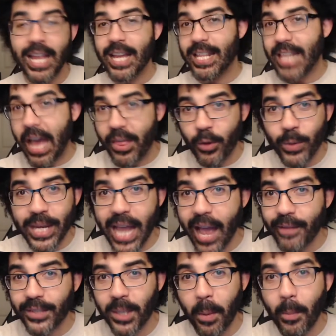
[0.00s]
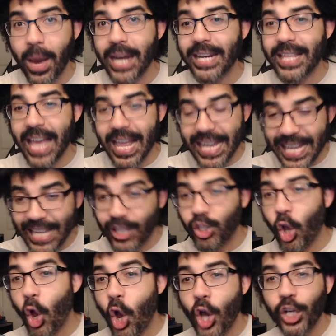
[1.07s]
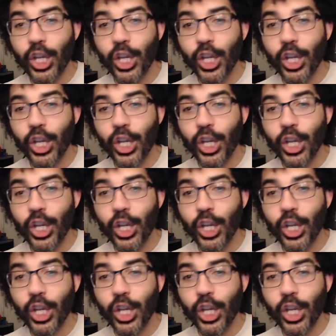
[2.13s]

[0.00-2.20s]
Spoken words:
Now that we have somebody that is on